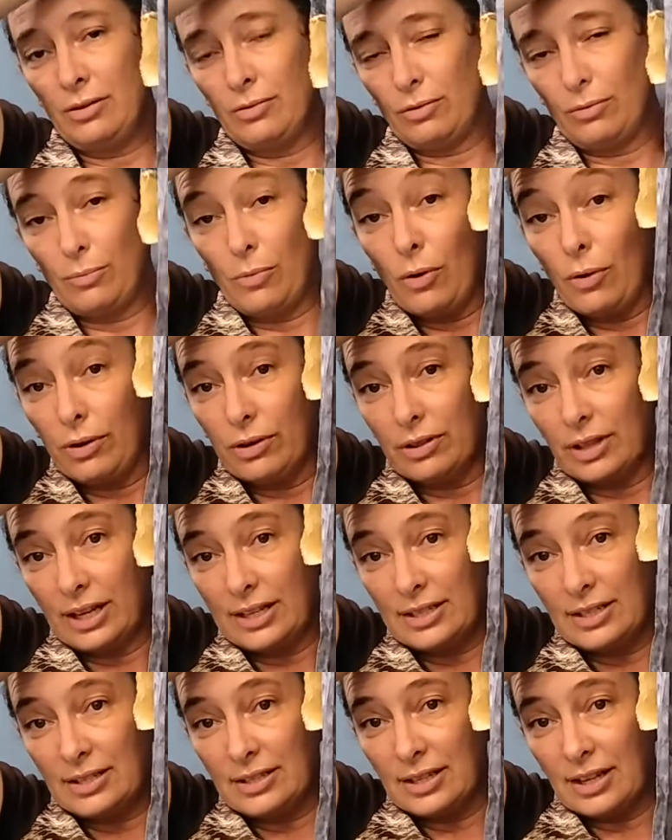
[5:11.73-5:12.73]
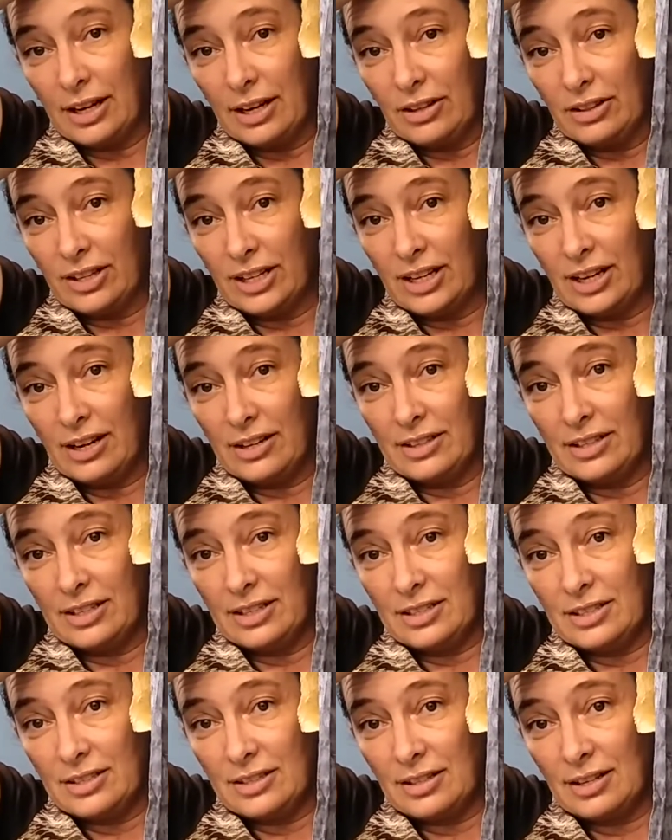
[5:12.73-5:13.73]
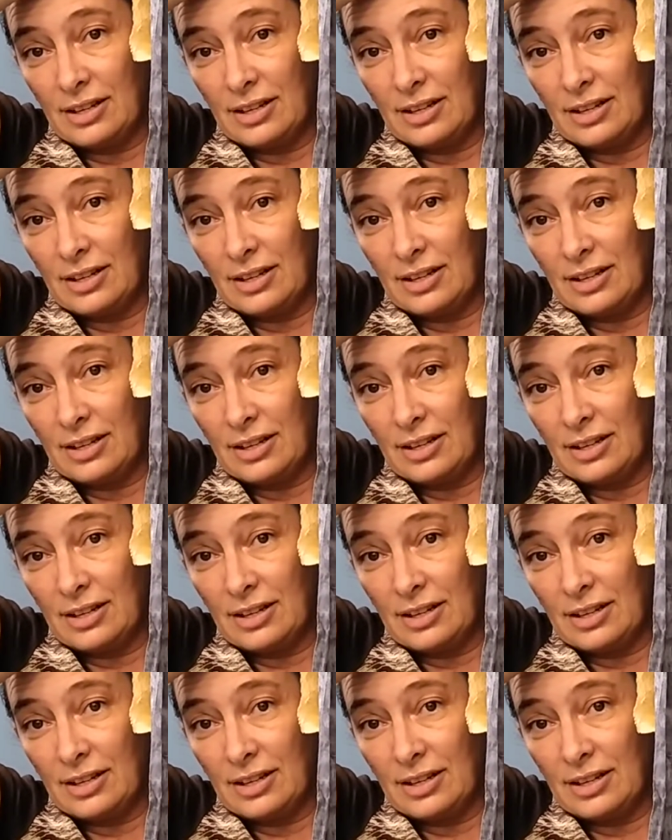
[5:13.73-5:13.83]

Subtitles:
or more or less entirely, on this,